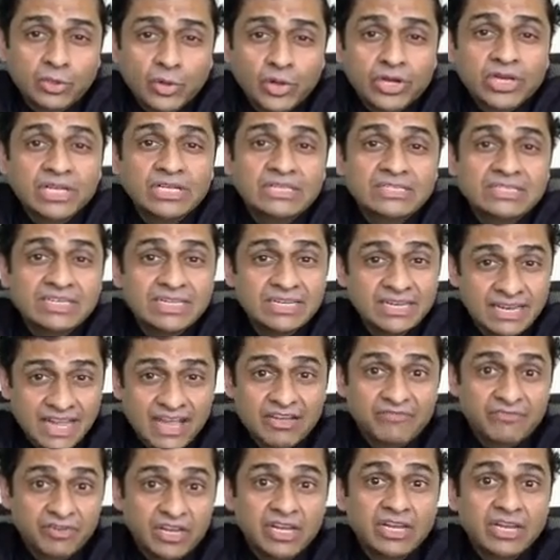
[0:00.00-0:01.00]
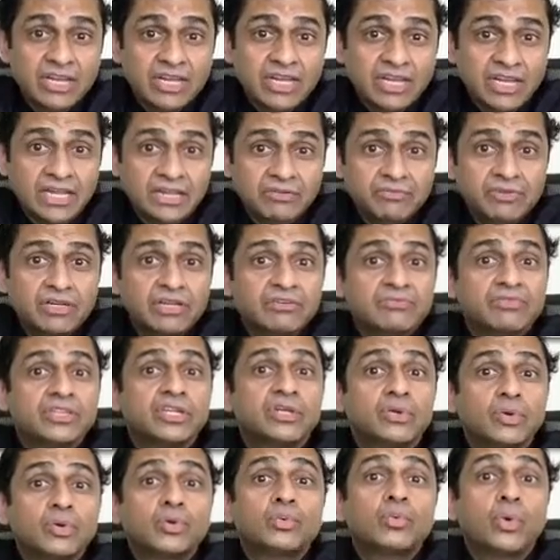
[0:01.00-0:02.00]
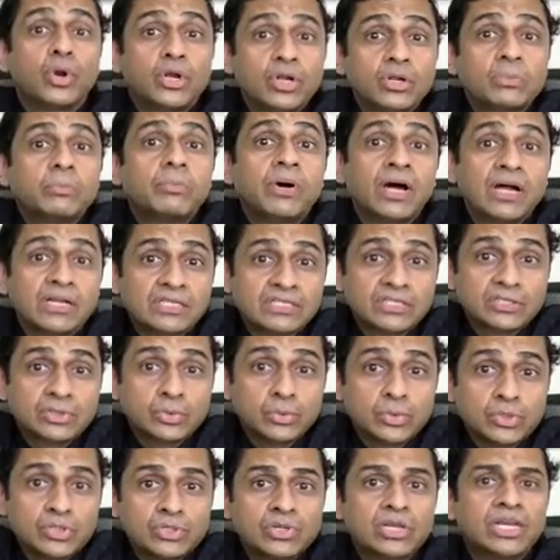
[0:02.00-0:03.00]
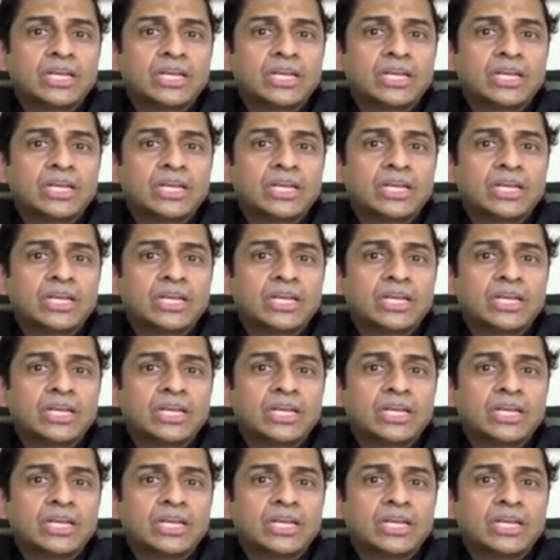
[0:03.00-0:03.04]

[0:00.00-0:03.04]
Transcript: toilet seat every day, even if they don't want to pass stool.